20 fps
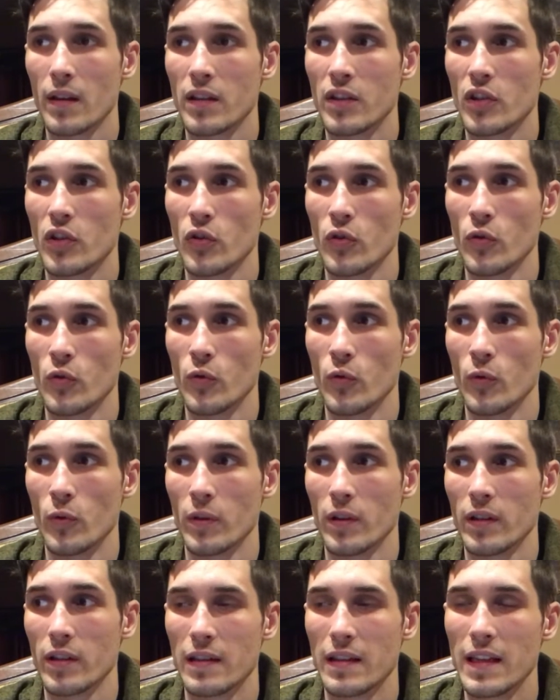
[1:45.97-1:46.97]
to
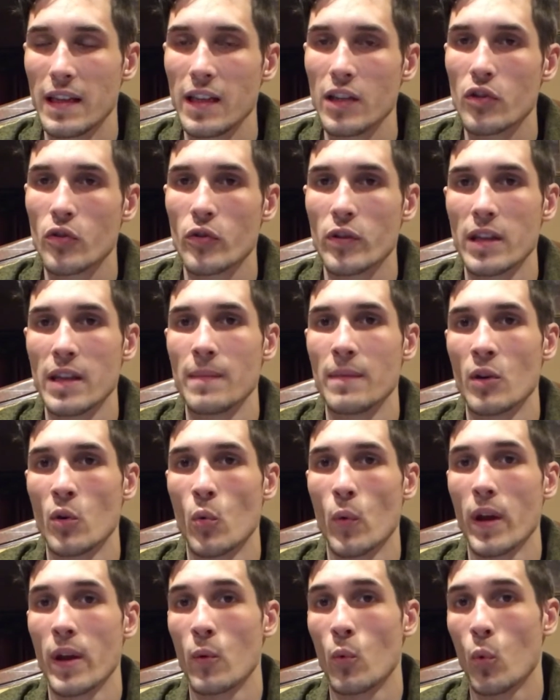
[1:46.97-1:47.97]
teach your team in a
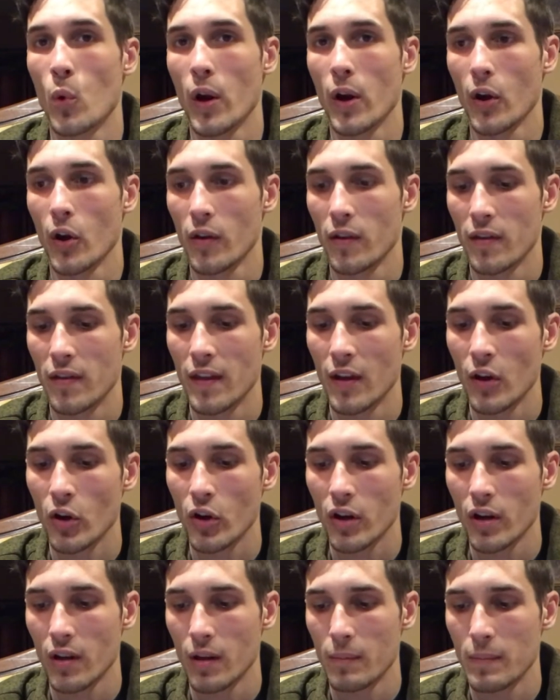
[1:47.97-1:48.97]
way where they're
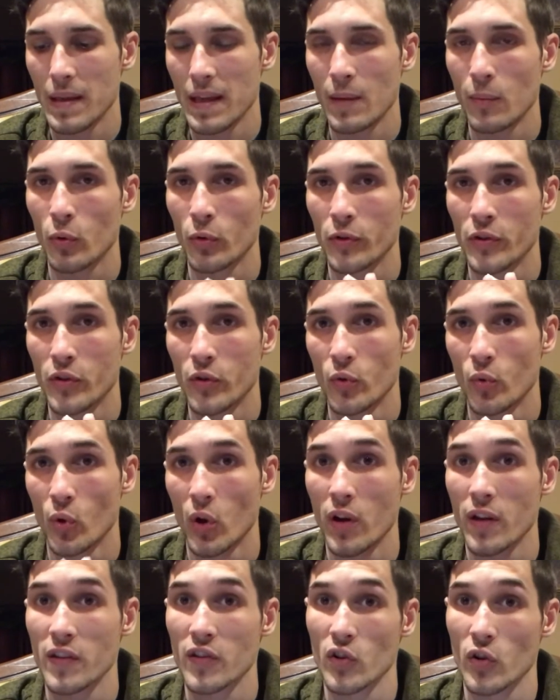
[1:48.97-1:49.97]
going to be able to
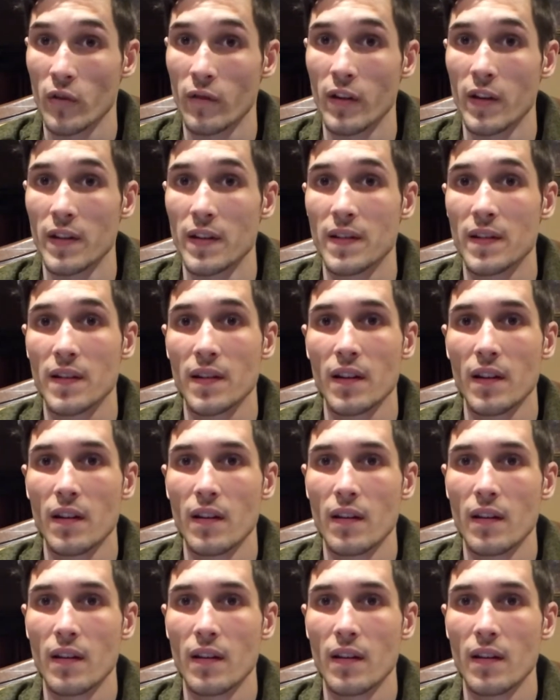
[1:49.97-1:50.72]
run a service